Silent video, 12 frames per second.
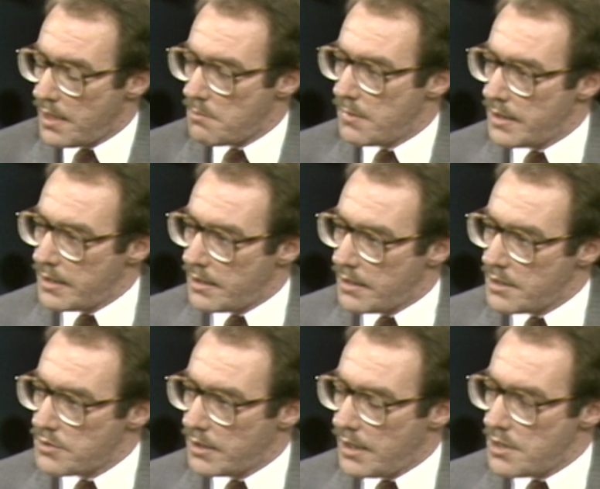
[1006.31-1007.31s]
that money on
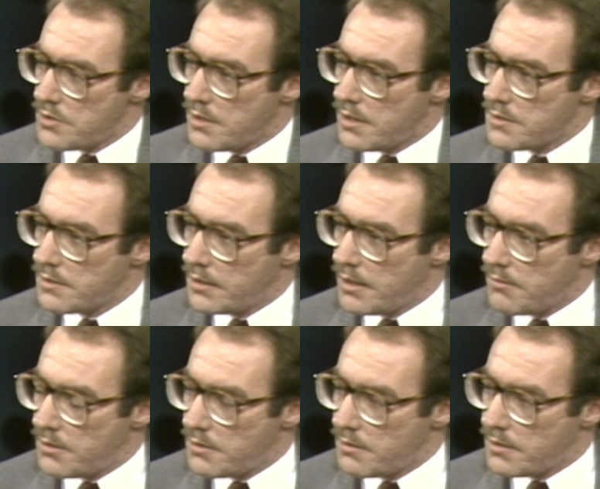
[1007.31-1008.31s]
education as the
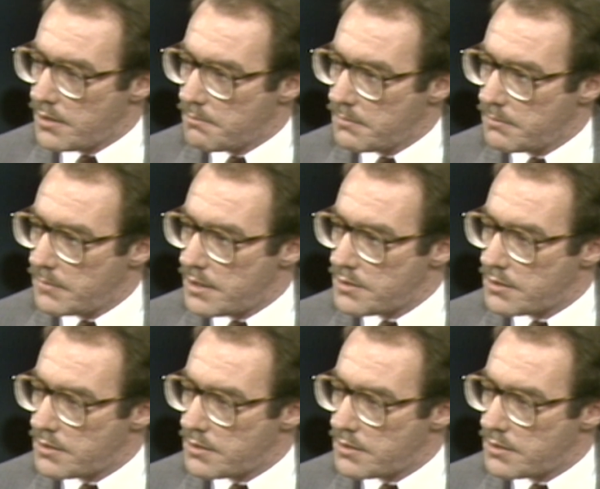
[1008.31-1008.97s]
governor has